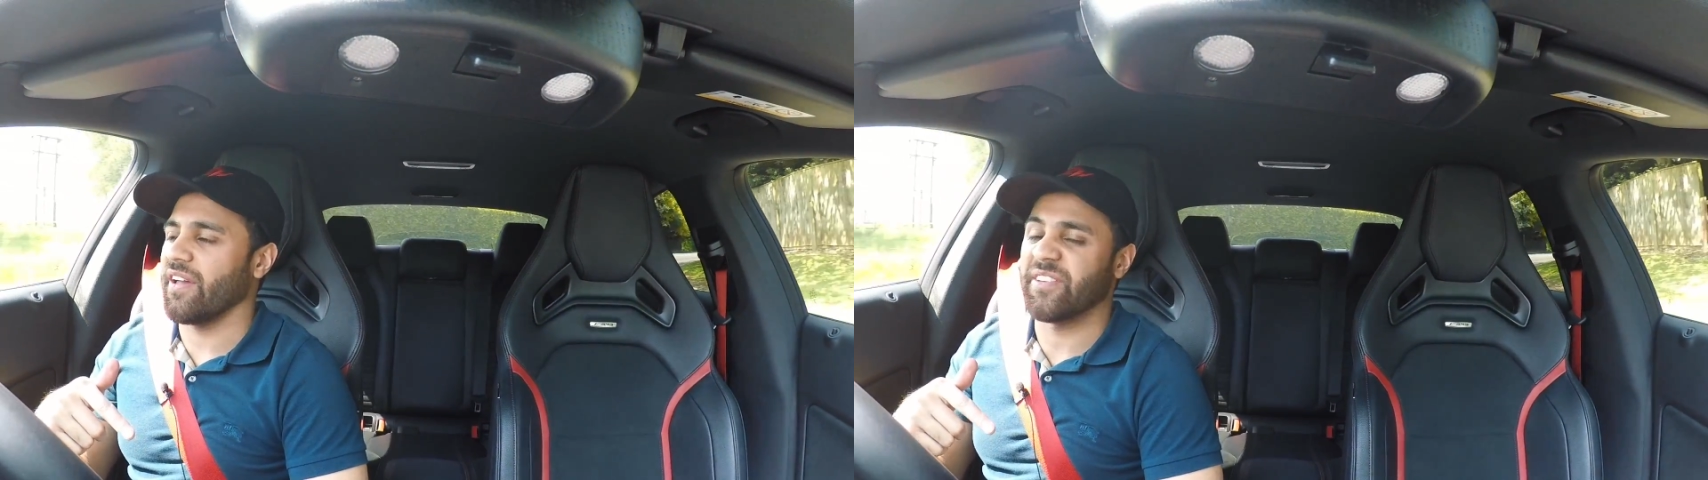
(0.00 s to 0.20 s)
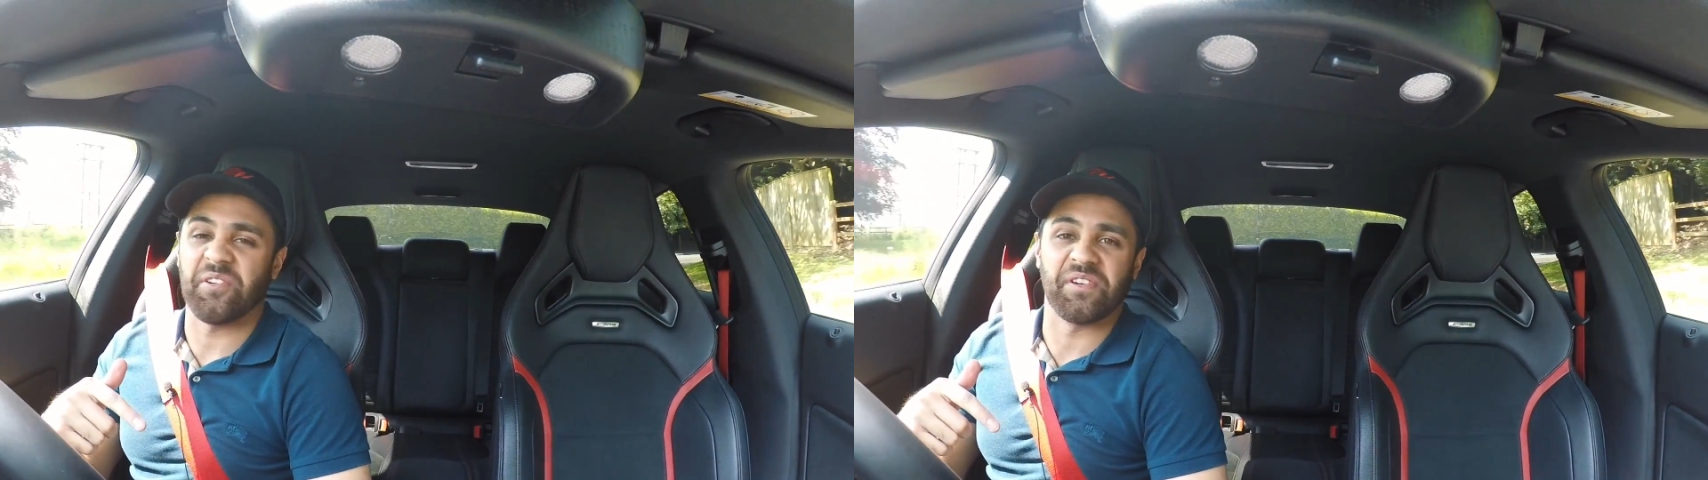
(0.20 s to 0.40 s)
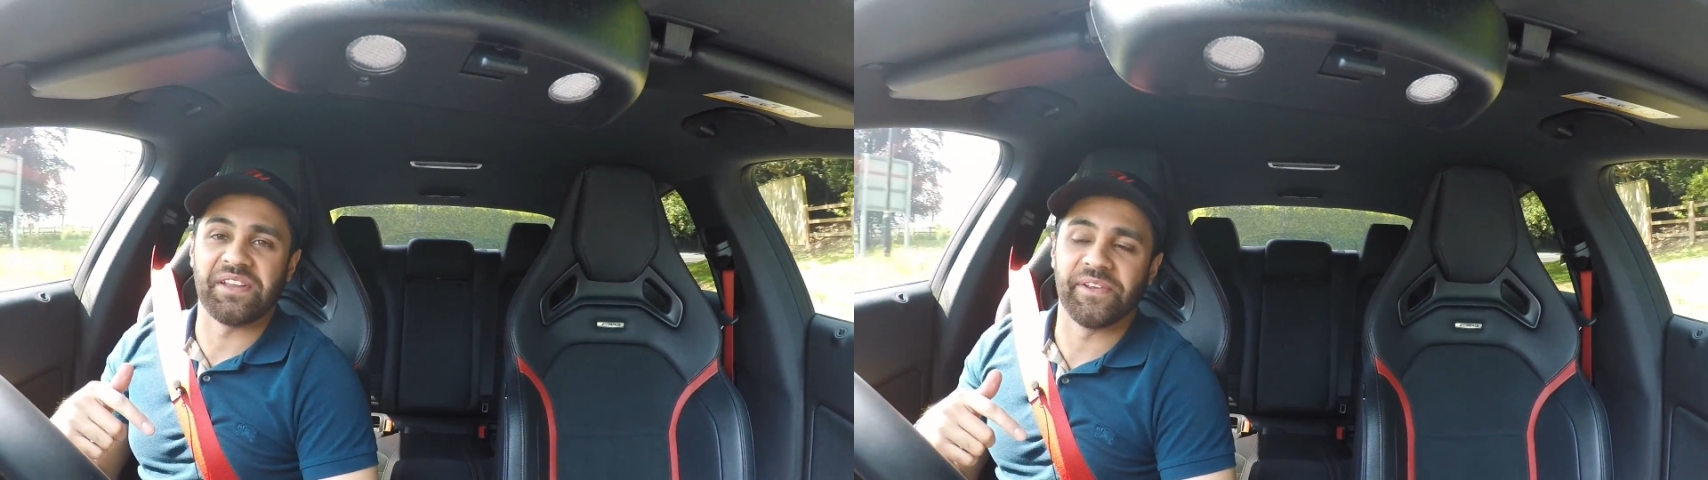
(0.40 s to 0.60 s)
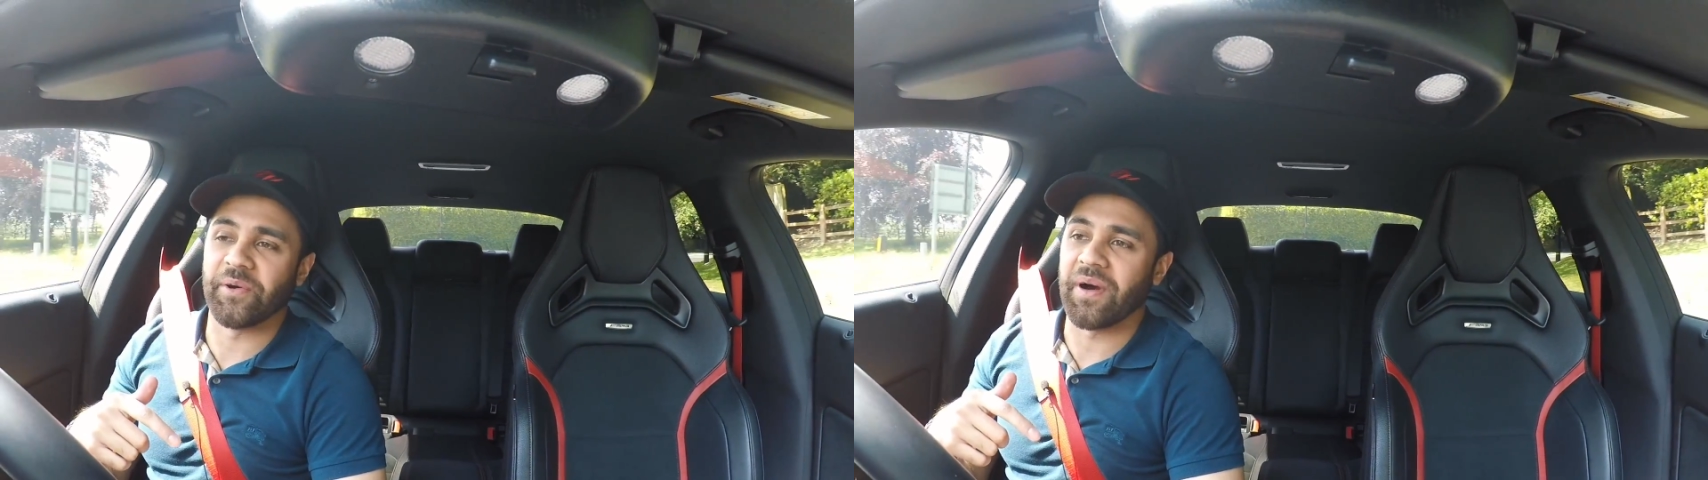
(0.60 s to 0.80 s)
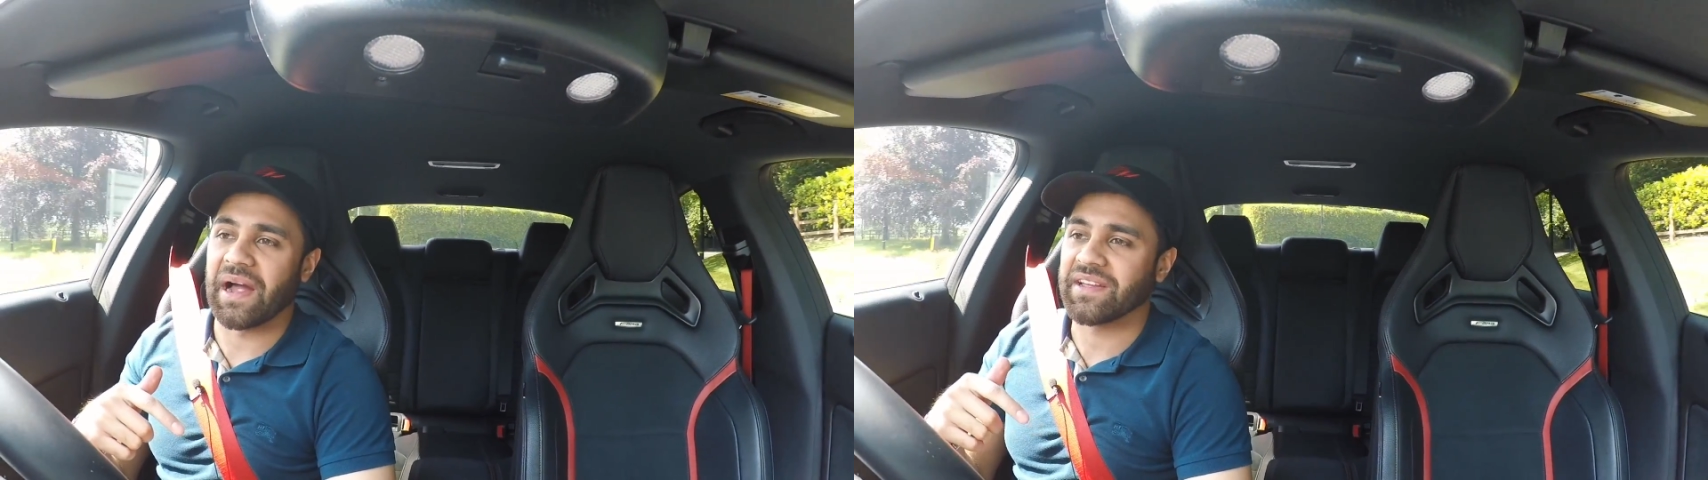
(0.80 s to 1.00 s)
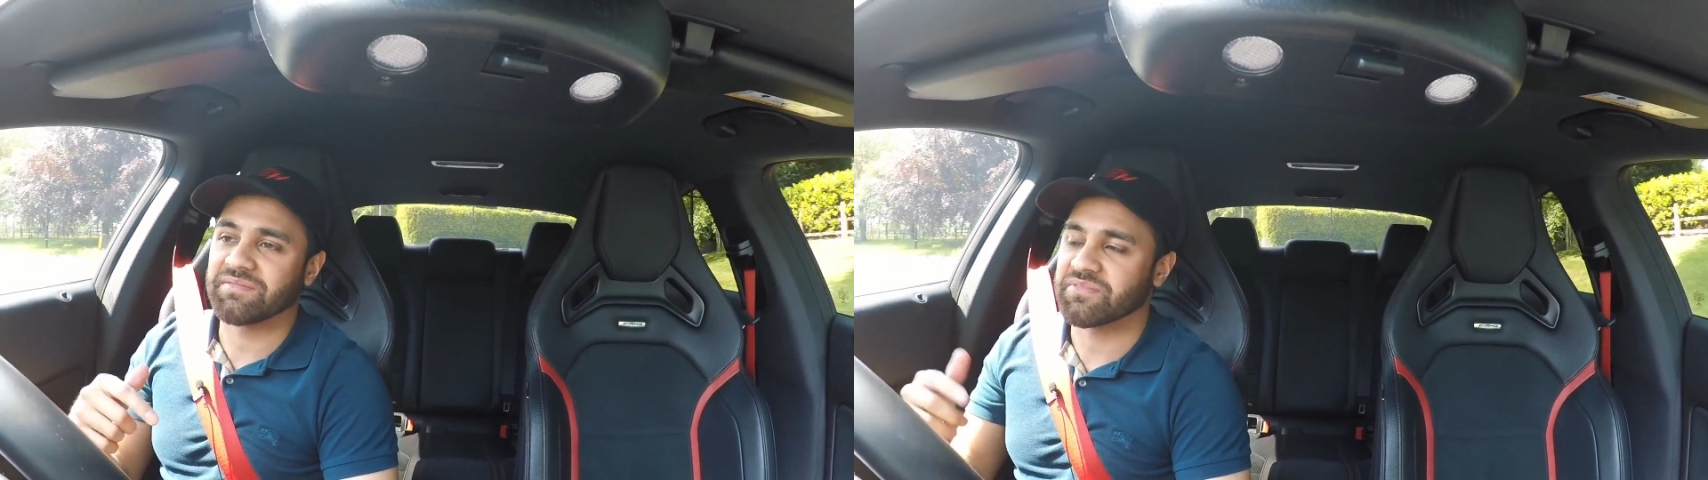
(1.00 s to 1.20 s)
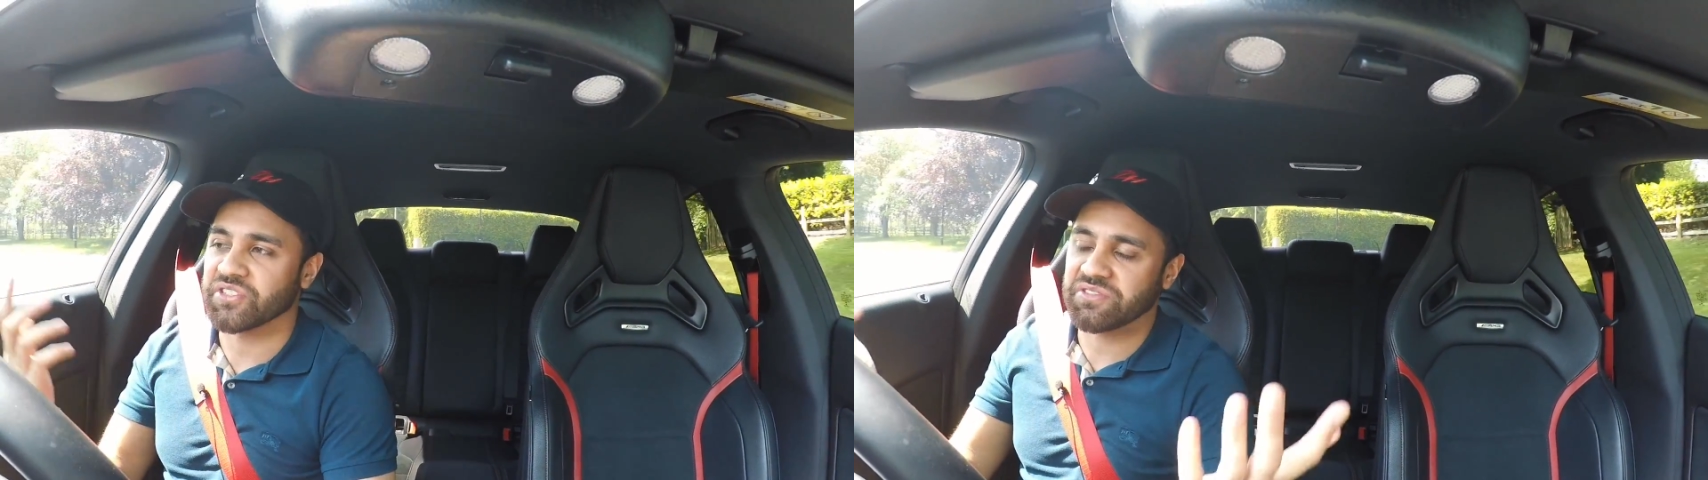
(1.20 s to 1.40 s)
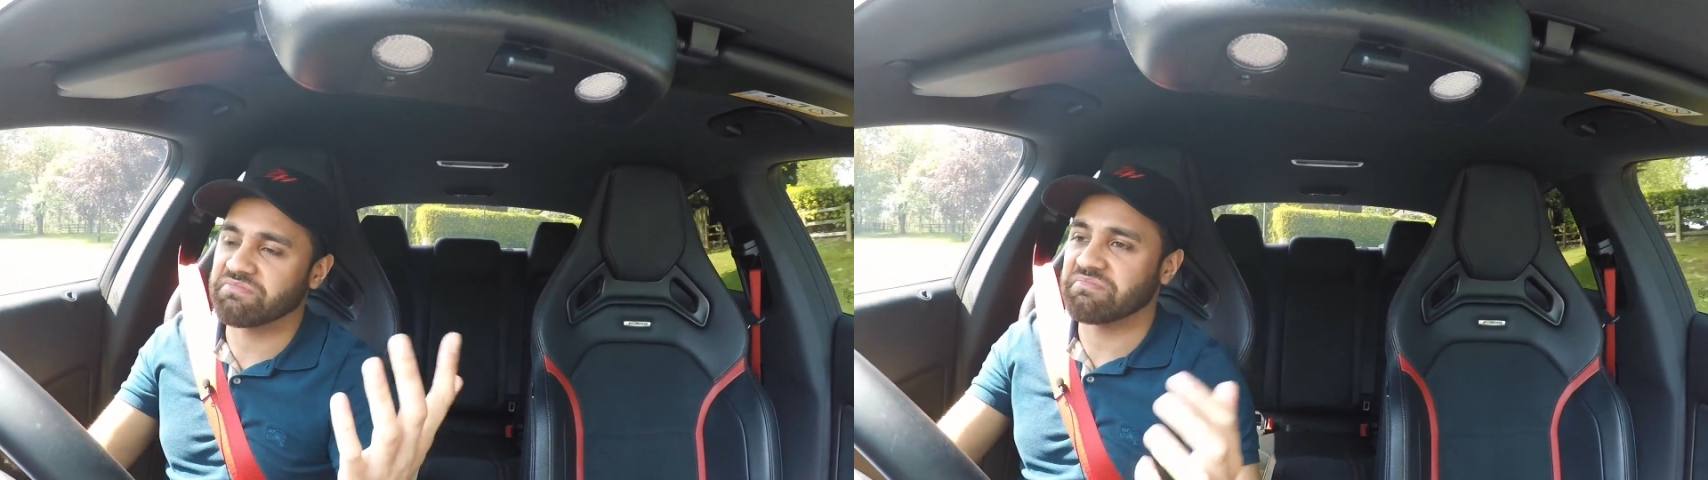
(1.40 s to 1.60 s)
Don't really know why,
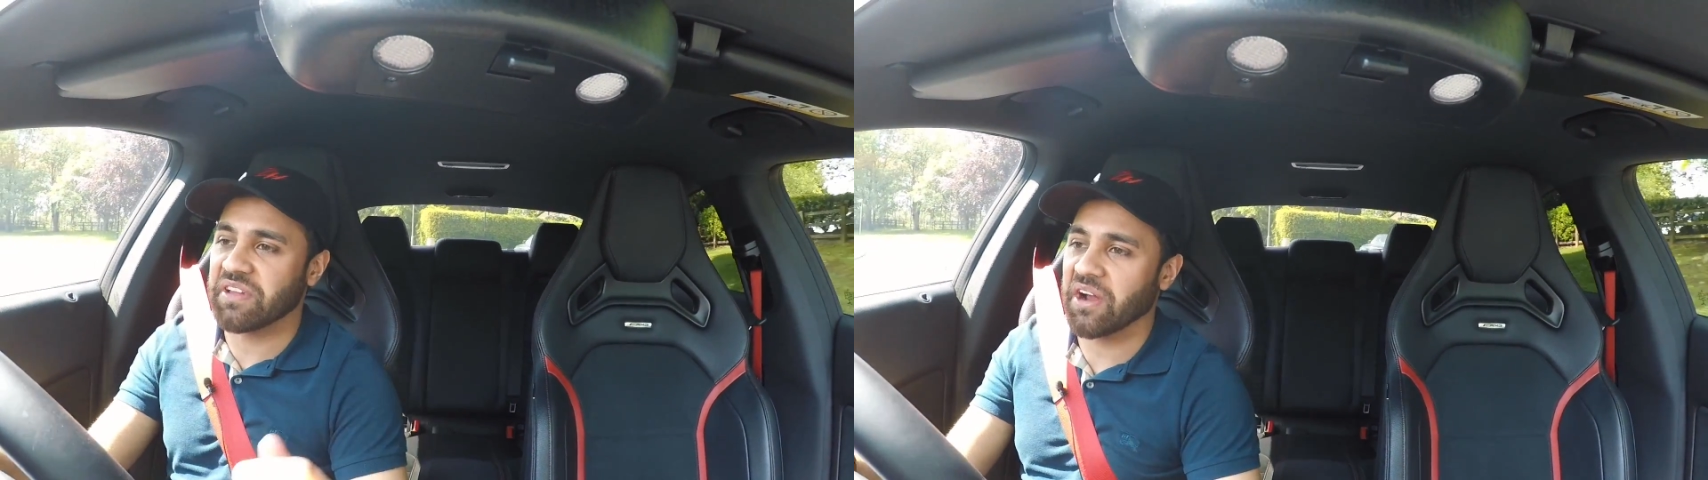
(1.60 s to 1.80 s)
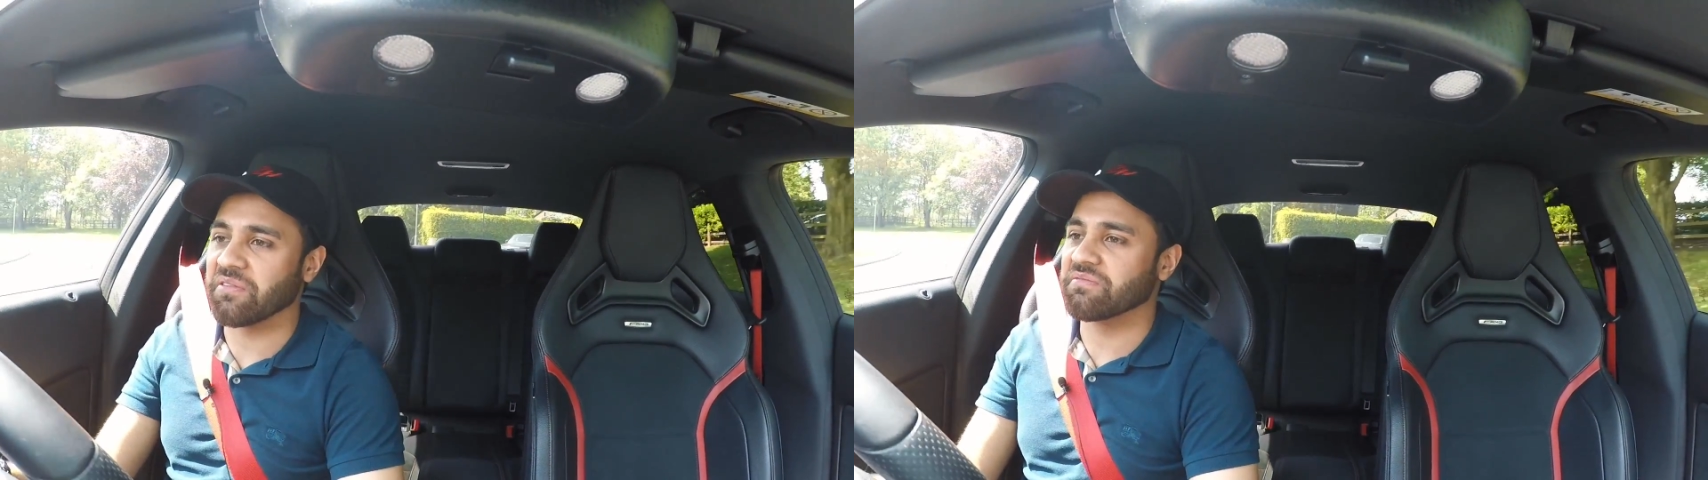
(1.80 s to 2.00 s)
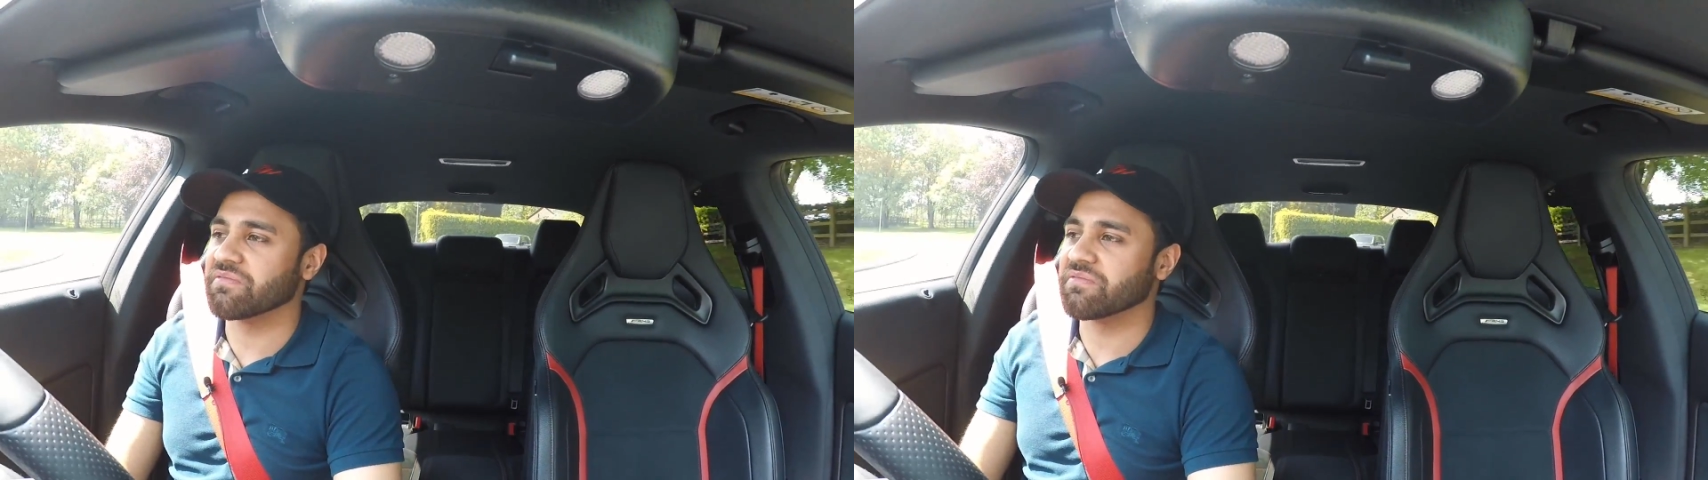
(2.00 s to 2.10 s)
just, you know,